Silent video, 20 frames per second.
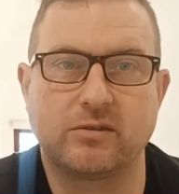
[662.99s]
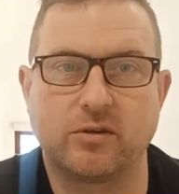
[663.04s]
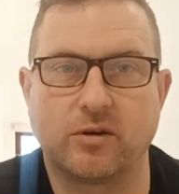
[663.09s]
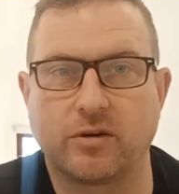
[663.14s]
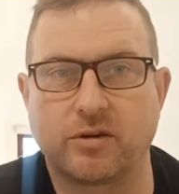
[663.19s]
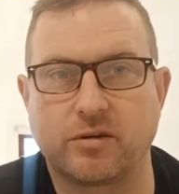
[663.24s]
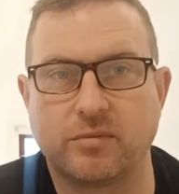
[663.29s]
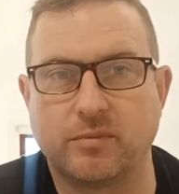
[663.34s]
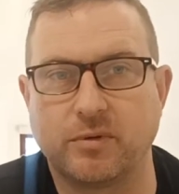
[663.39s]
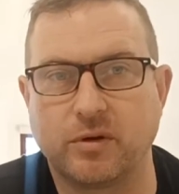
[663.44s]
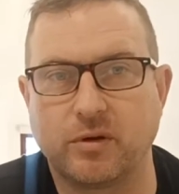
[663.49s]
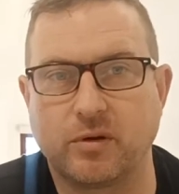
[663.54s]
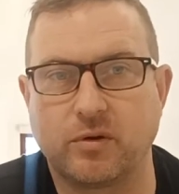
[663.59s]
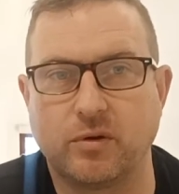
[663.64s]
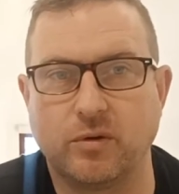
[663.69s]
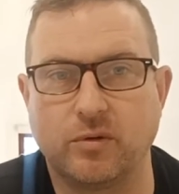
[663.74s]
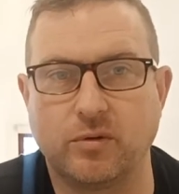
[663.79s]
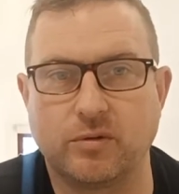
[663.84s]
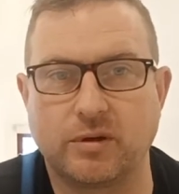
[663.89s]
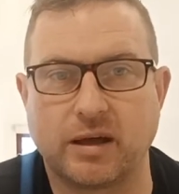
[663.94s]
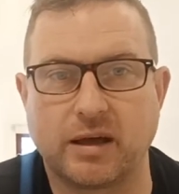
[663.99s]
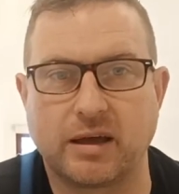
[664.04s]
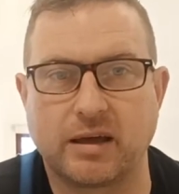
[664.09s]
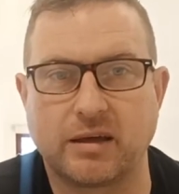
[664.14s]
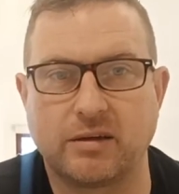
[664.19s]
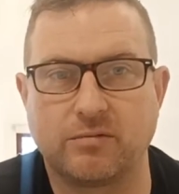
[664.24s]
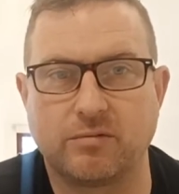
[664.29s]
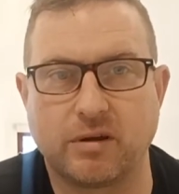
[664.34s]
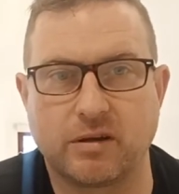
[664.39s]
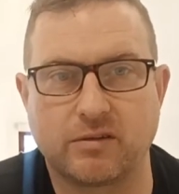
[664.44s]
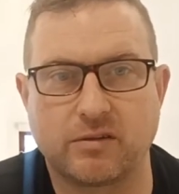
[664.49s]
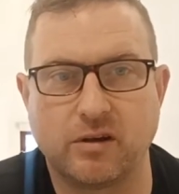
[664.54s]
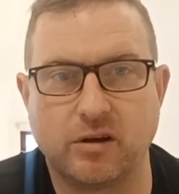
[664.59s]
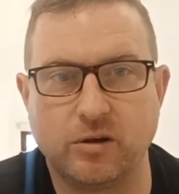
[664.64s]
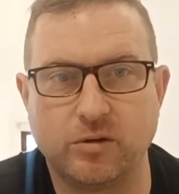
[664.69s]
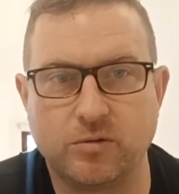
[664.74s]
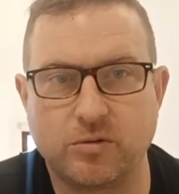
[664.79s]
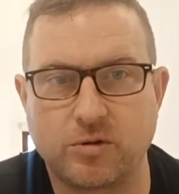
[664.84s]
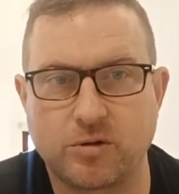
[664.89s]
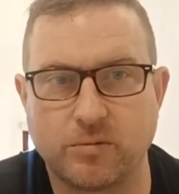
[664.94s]
document called a
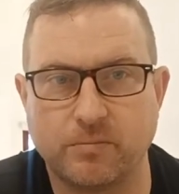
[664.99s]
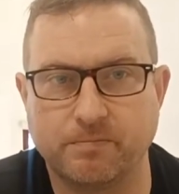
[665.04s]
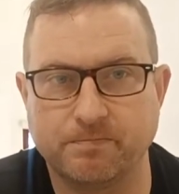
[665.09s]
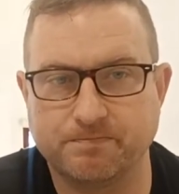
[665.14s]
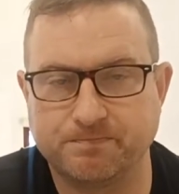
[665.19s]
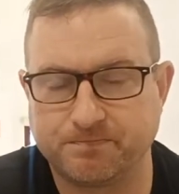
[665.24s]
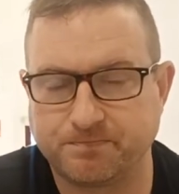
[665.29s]
resolution.